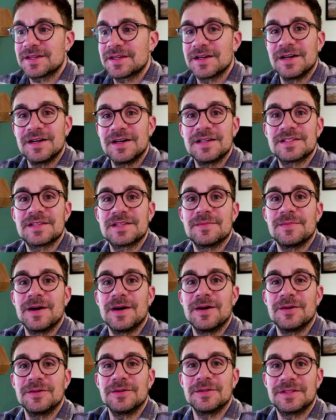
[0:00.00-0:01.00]
cares
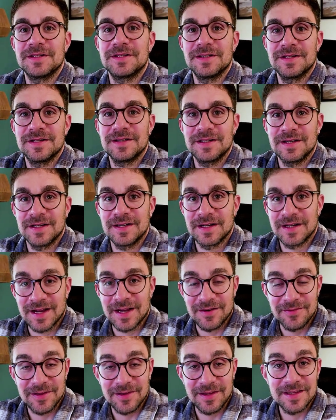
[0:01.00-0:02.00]
about
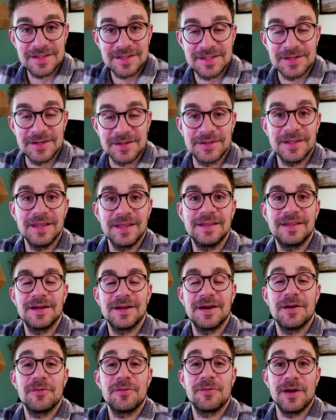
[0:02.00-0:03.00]
having SEO
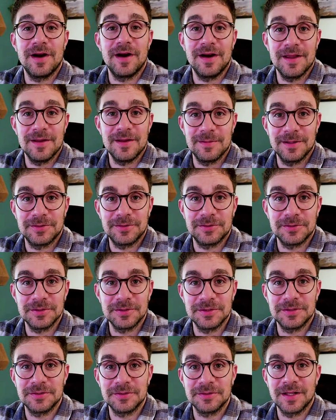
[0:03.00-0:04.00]
data. We are able
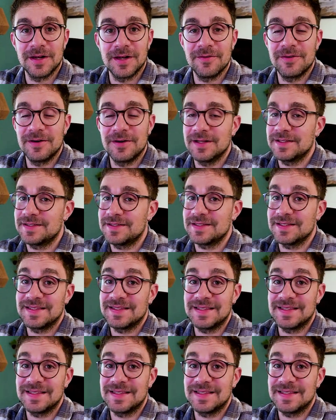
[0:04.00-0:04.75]
to deliver it.